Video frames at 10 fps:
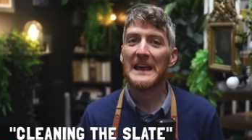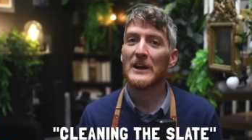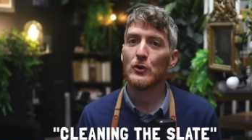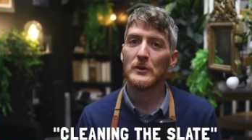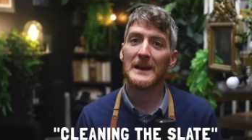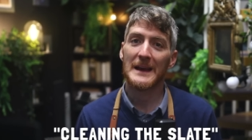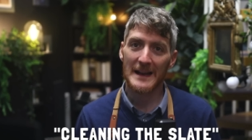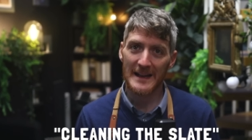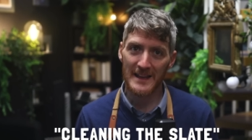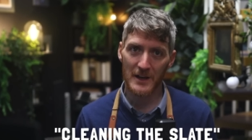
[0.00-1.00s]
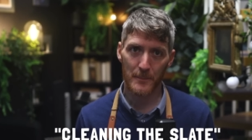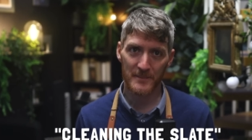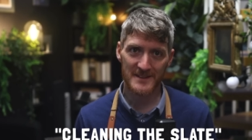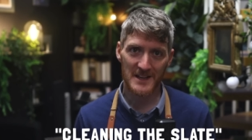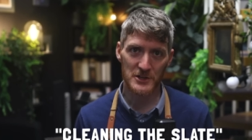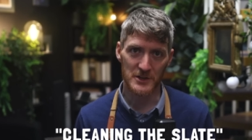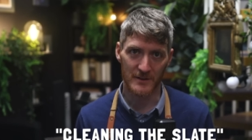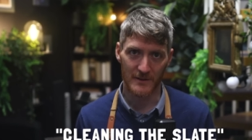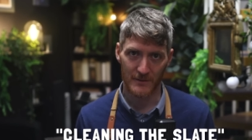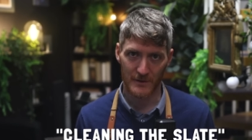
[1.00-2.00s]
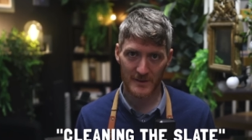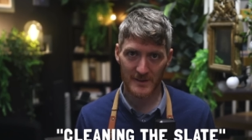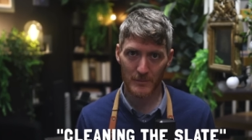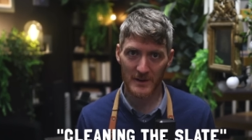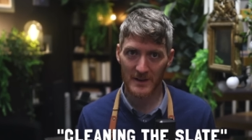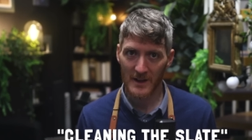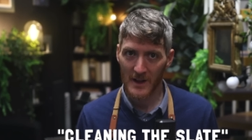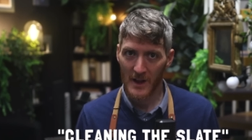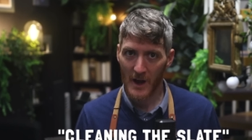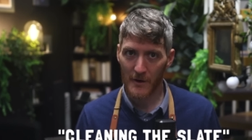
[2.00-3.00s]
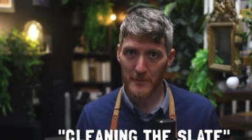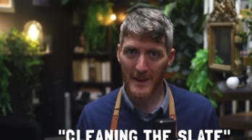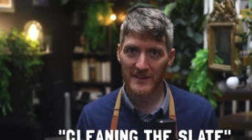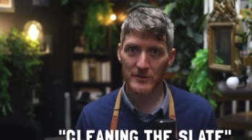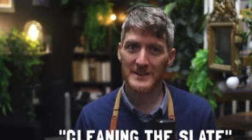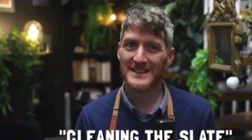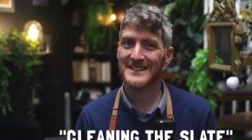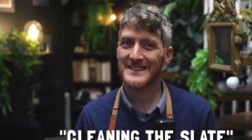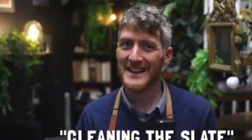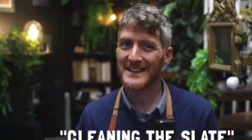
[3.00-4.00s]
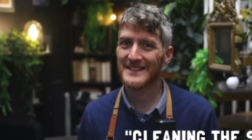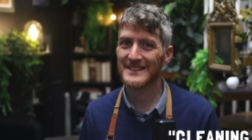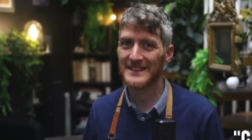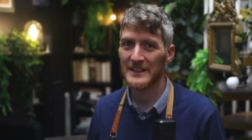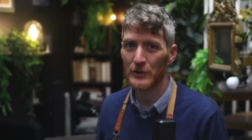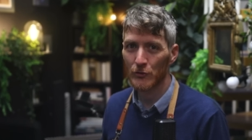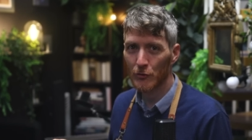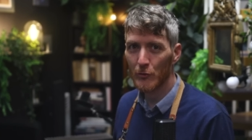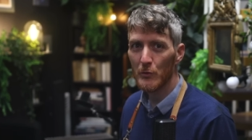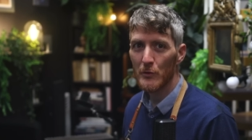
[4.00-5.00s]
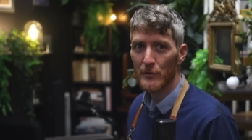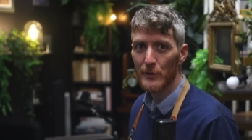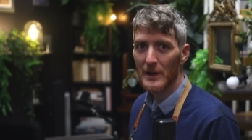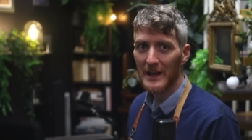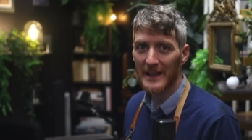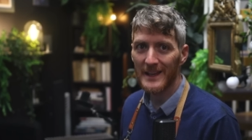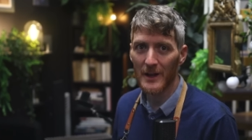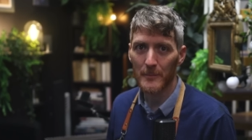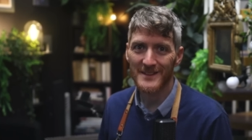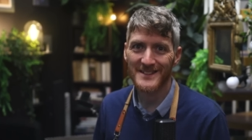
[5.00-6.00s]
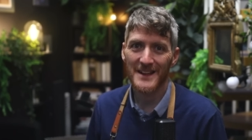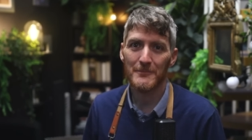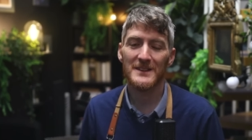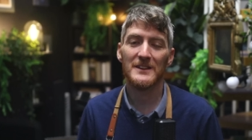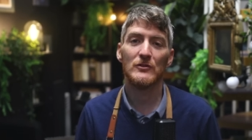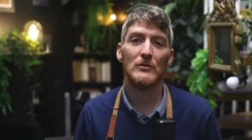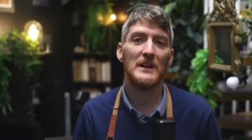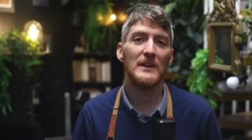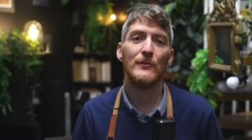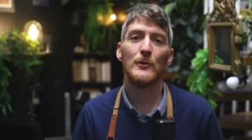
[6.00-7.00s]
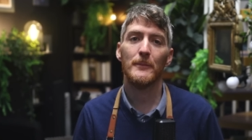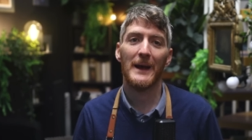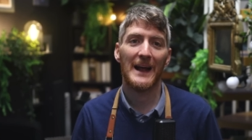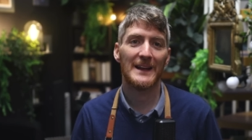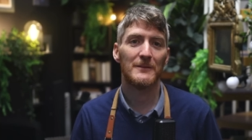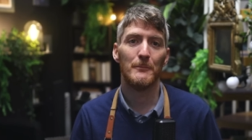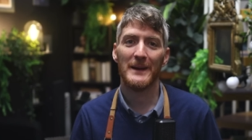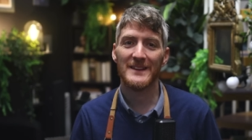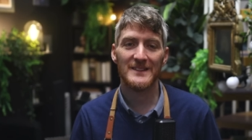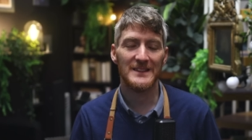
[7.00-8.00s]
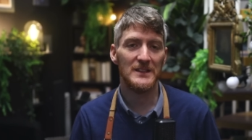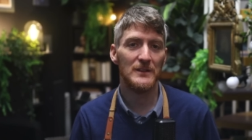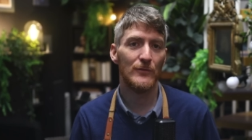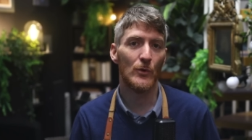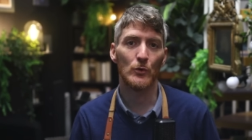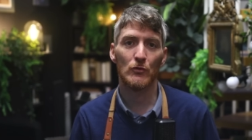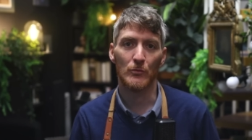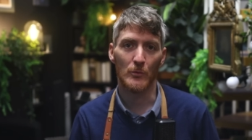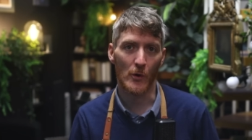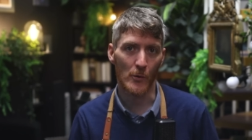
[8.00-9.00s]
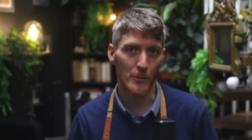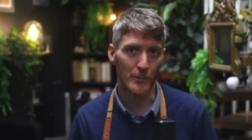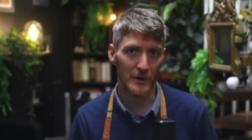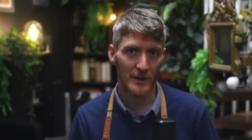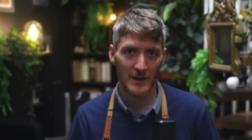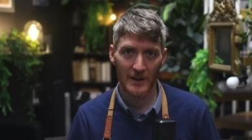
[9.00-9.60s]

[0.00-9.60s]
a good cleanup session. The discipline of a master extends to the cleanup. It's tempting to leave your palette messy for tomorrow, but